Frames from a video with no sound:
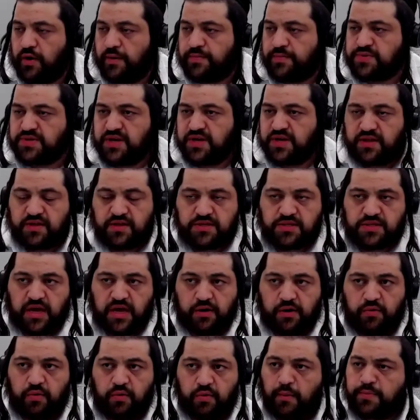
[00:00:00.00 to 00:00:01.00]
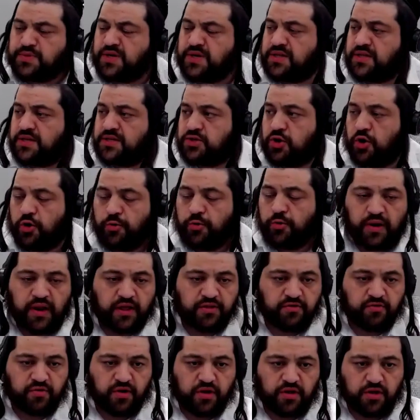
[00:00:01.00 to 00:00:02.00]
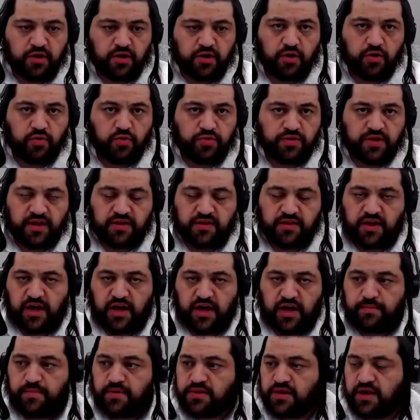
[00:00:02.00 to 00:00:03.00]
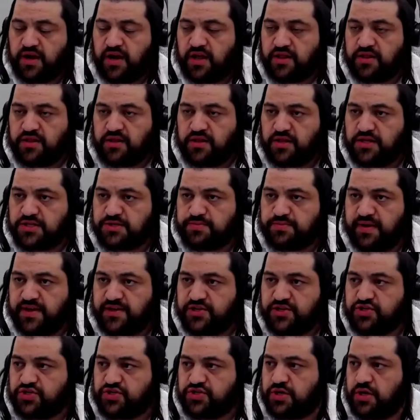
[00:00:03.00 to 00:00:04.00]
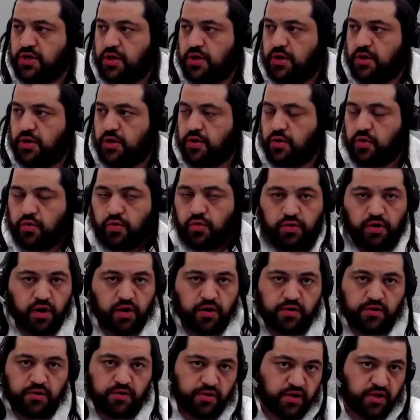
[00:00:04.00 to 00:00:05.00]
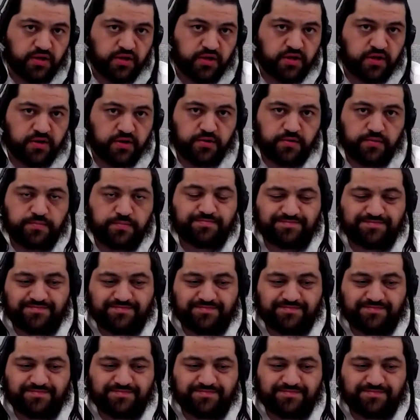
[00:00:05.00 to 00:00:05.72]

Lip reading: website is oberlanderco.com on the contact us page, or on LinkedIn.